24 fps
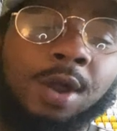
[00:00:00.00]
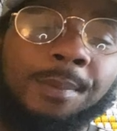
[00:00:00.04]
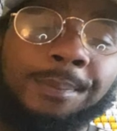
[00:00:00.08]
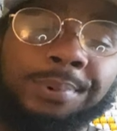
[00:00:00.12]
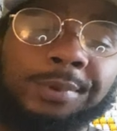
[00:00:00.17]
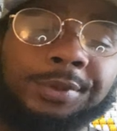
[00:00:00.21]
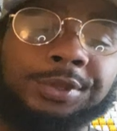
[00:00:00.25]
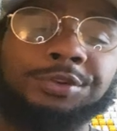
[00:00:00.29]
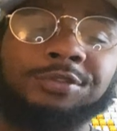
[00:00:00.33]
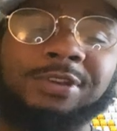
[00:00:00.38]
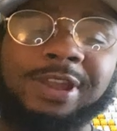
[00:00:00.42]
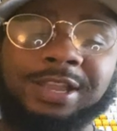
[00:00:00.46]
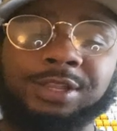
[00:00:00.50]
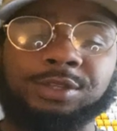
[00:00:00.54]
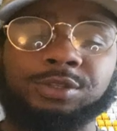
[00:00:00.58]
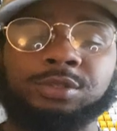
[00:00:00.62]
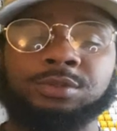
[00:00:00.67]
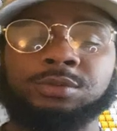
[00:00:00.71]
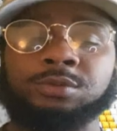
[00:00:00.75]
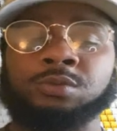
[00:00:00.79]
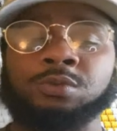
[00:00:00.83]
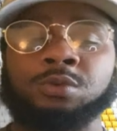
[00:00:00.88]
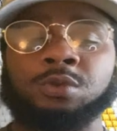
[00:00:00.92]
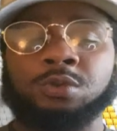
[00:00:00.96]
a couple of
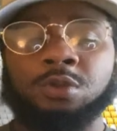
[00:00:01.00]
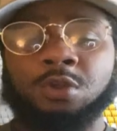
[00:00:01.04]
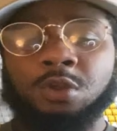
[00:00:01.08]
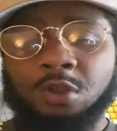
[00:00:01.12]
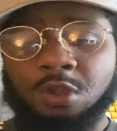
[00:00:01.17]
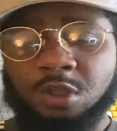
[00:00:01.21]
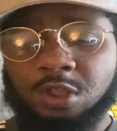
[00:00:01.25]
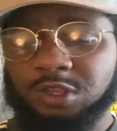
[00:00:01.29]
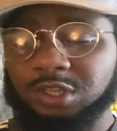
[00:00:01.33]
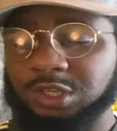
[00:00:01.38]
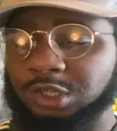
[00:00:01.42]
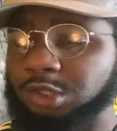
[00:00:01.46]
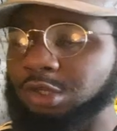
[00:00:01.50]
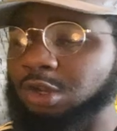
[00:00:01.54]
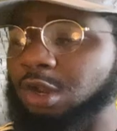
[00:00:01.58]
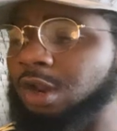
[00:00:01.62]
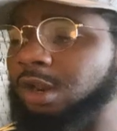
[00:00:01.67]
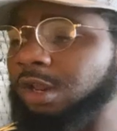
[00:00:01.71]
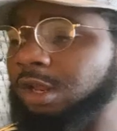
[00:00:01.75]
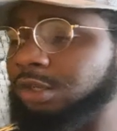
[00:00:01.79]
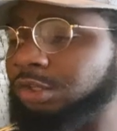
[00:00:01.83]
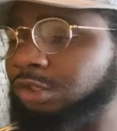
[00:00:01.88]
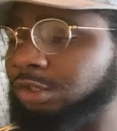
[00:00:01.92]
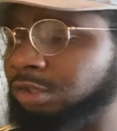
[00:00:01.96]
tracks good. You
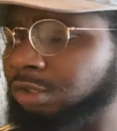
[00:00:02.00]
got a